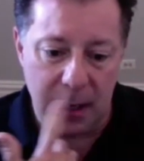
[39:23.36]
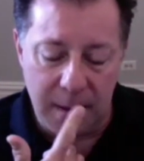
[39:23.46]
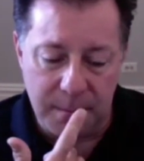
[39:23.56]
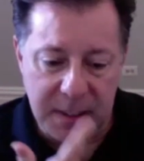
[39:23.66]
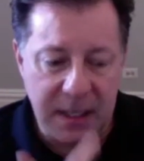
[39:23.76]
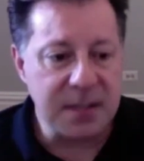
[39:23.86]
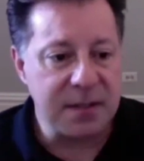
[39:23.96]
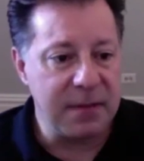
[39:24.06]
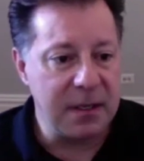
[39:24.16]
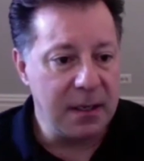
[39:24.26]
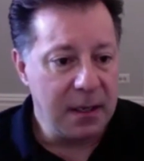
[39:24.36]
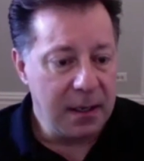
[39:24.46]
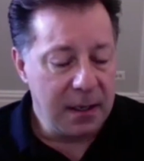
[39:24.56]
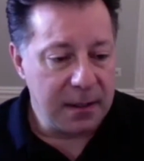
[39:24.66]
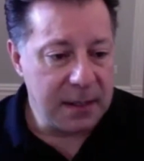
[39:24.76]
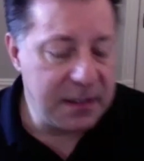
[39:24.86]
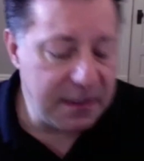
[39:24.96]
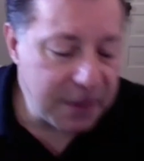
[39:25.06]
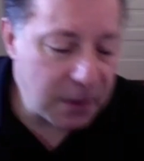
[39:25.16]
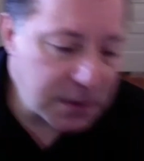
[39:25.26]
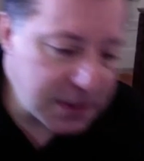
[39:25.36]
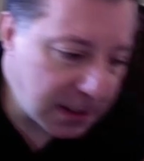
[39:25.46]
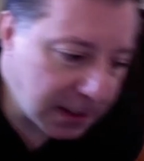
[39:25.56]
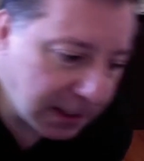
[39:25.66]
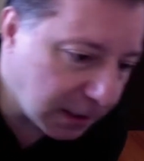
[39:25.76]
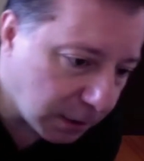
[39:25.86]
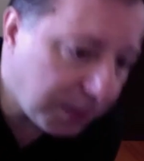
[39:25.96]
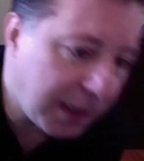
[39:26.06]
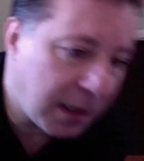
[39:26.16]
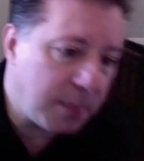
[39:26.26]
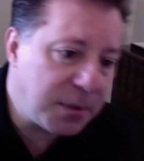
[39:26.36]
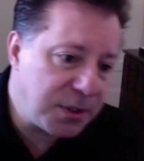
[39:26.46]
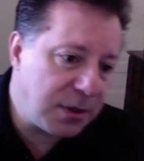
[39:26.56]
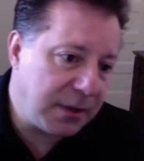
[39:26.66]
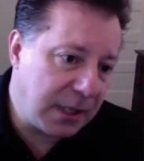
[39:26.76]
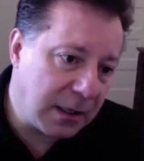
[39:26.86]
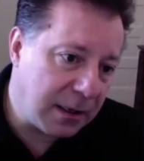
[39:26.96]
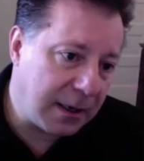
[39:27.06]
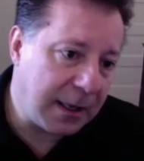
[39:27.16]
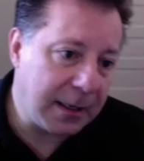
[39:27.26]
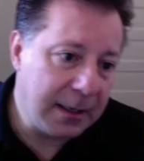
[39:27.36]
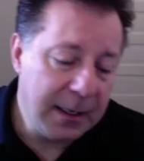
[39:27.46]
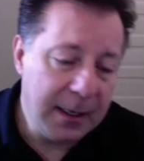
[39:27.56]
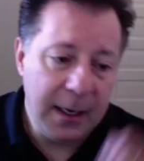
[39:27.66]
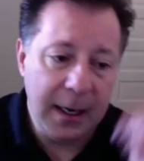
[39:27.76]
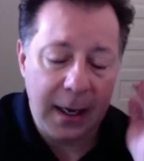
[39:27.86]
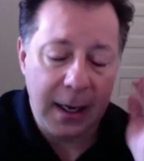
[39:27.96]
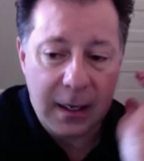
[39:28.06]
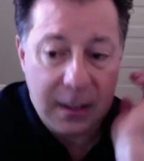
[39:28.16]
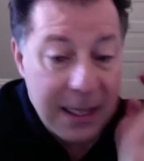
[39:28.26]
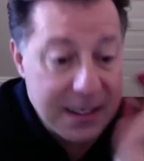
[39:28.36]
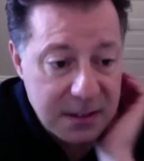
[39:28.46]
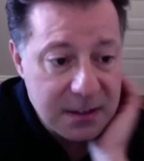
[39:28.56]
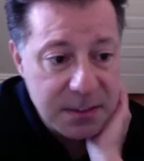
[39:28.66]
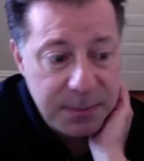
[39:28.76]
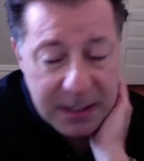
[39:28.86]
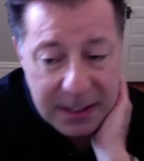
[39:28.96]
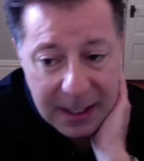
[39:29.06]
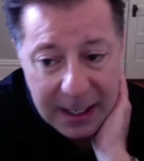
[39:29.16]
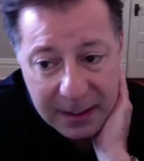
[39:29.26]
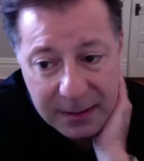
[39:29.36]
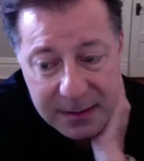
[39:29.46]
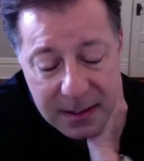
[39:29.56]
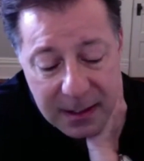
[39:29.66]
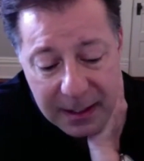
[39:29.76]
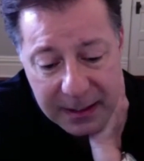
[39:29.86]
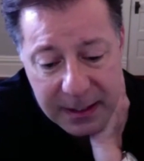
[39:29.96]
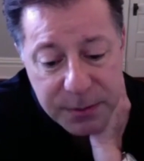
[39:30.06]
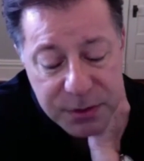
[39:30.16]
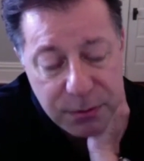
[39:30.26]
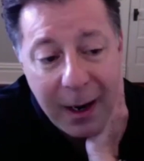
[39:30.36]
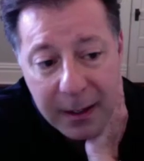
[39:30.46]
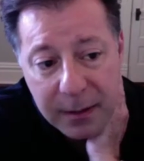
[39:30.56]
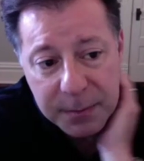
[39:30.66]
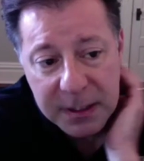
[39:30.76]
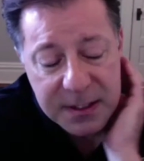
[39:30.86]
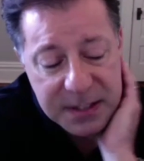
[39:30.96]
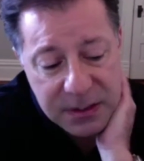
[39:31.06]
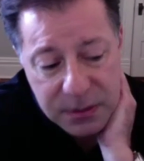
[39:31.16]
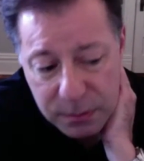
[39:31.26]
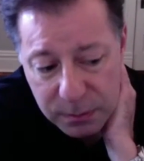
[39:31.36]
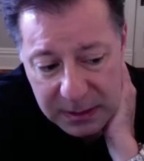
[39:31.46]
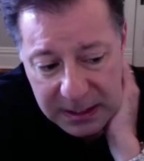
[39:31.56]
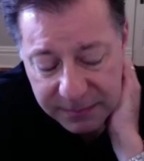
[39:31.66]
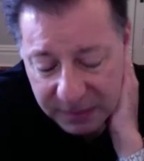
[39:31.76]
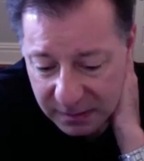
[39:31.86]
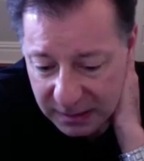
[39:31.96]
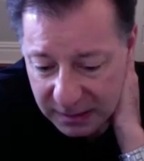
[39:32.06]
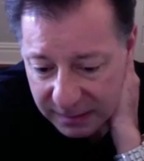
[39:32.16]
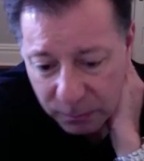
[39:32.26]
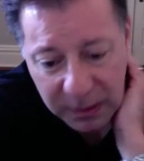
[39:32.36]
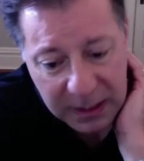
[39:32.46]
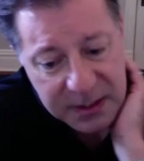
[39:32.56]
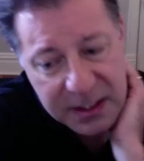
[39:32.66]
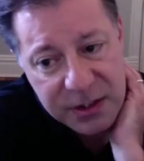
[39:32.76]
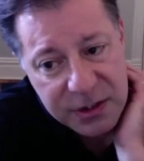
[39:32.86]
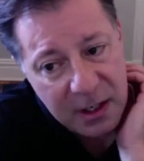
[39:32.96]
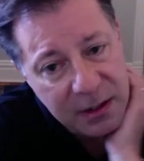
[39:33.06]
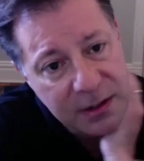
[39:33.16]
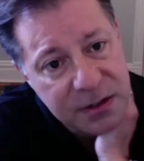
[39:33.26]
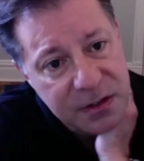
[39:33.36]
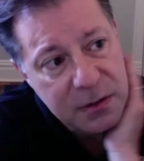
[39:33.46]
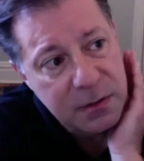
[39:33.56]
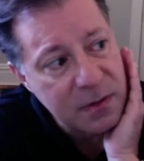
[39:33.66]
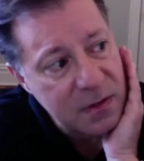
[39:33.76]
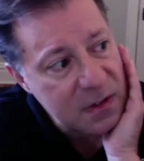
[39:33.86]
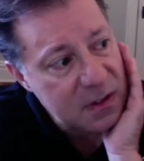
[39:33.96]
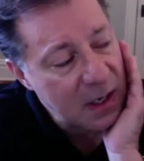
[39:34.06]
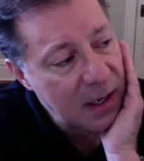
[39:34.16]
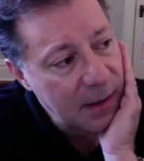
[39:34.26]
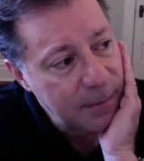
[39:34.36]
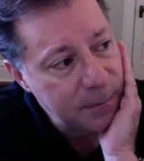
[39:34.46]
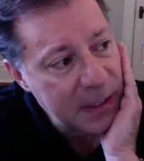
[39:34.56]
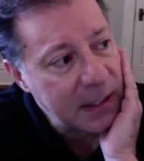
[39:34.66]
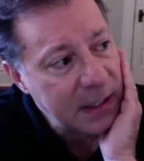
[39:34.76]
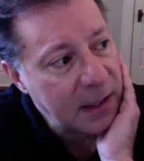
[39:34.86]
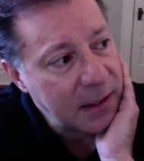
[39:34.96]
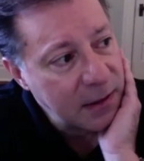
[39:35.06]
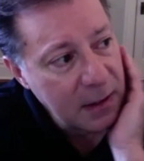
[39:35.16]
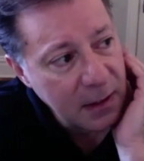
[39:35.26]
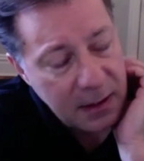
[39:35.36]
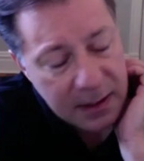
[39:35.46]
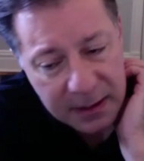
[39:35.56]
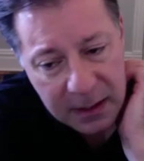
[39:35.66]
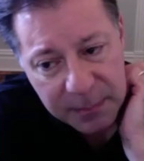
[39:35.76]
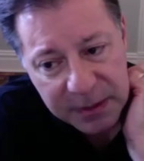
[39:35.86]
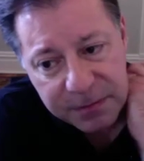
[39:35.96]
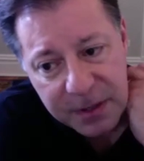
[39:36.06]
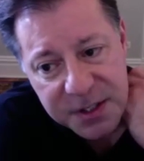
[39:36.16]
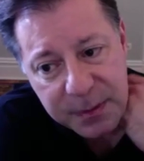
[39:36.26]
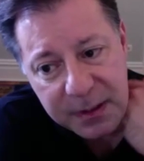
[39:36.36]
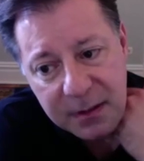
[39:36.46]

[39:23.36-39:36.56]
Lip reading: because of the difficulty in getting a great embouchure on the clarinet, classically speaking. And he was right, because I do, even when I teach younger students, meaning like incoming freshmen,